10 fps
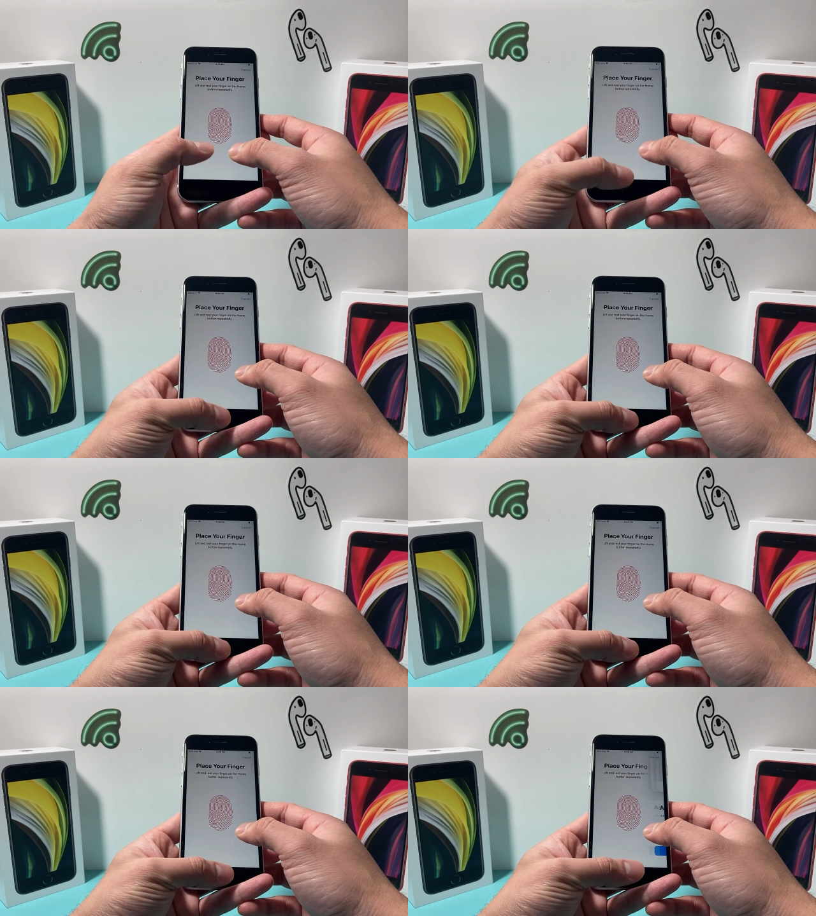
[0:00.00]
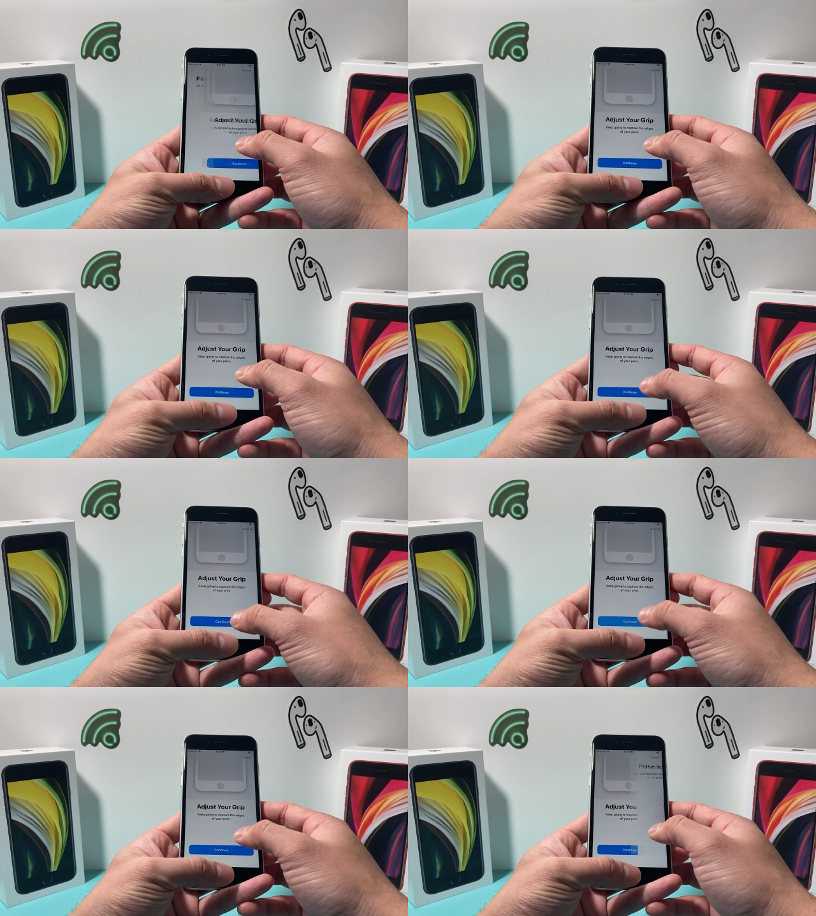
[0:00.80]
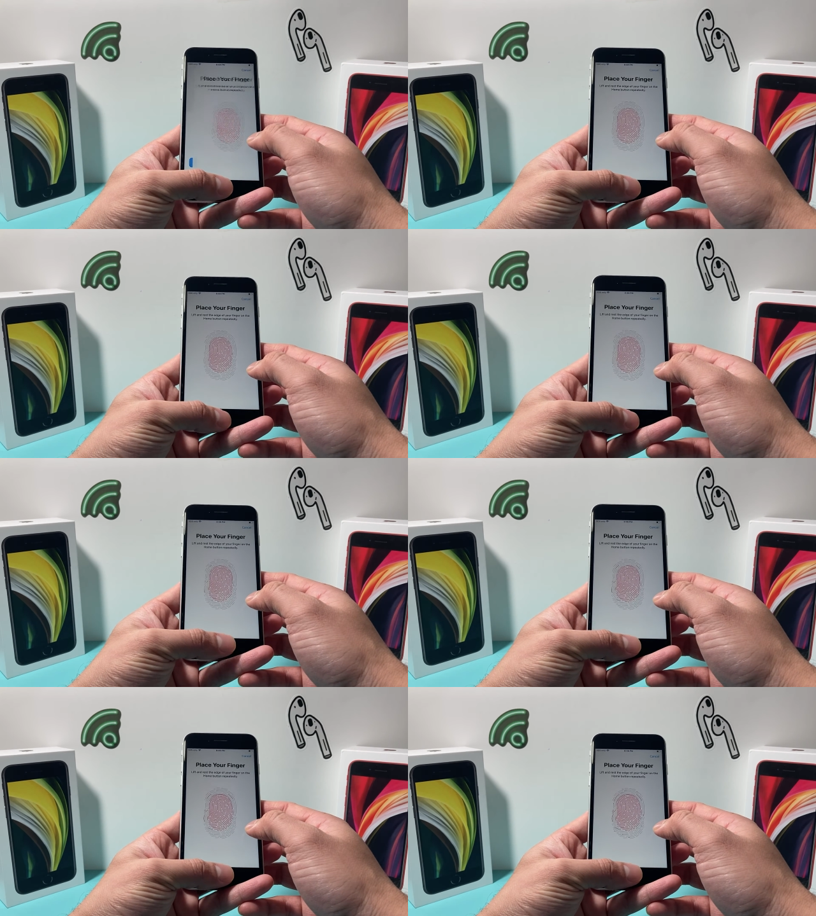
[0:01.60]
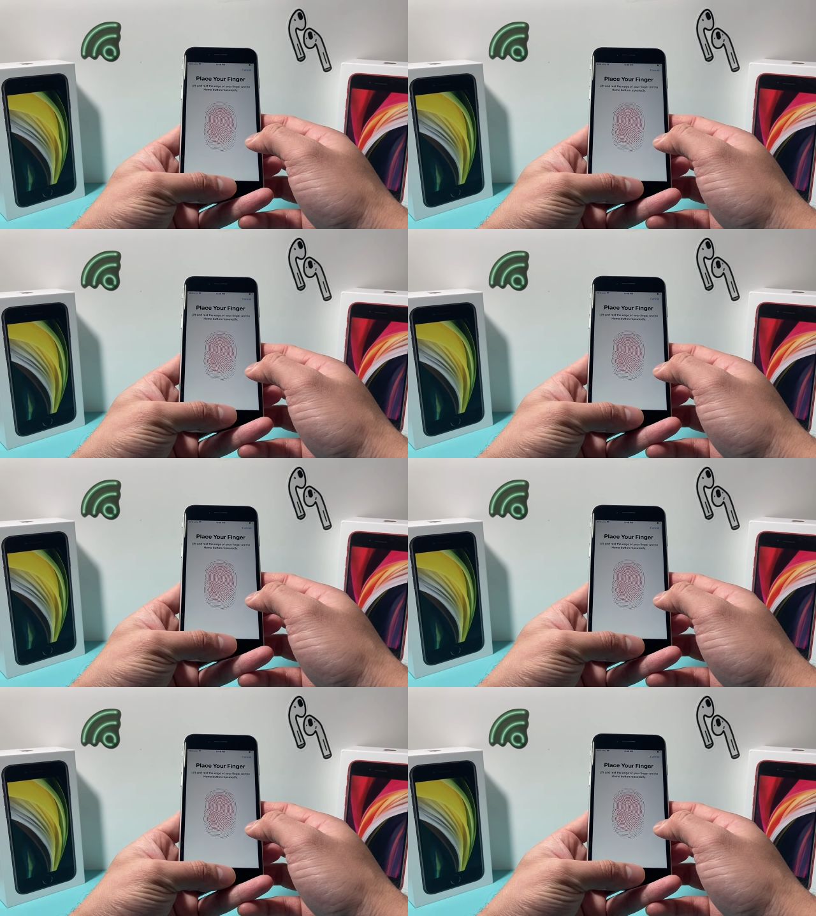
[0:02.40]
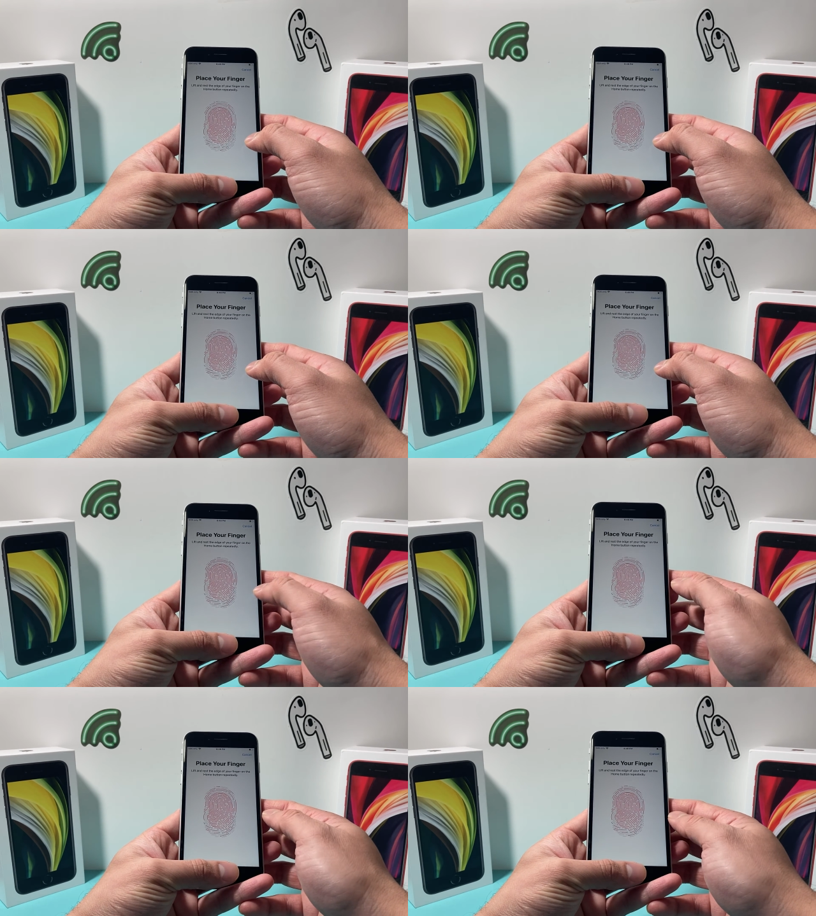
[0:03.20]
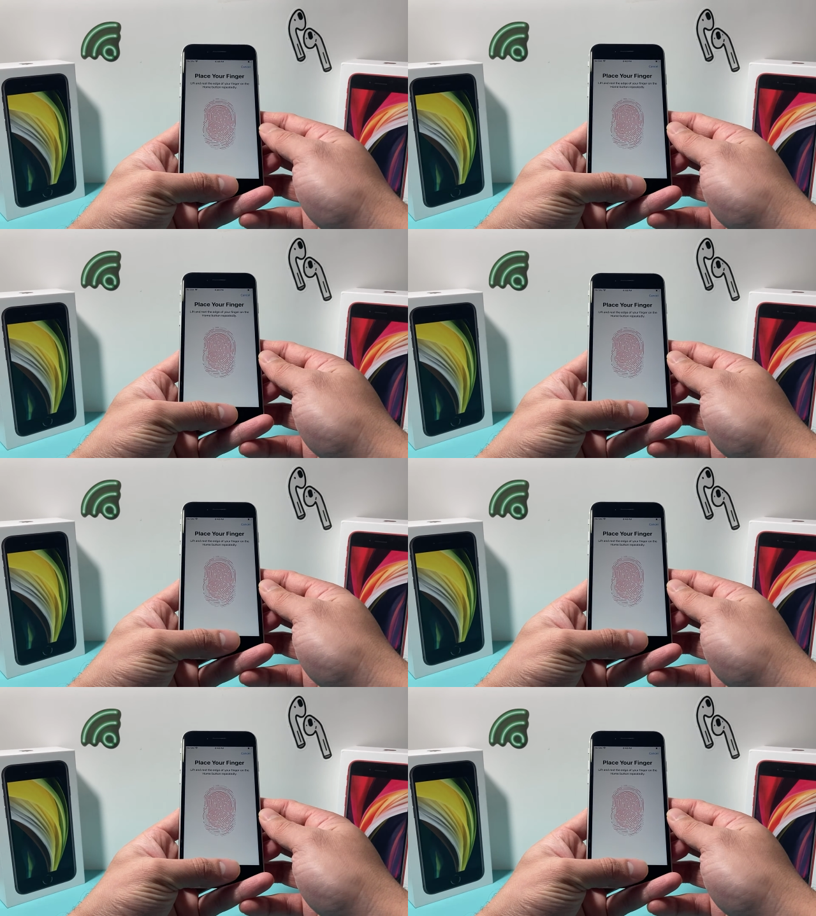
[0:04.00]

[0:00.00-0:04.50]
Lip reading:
No face is visible, so there are no lips to read.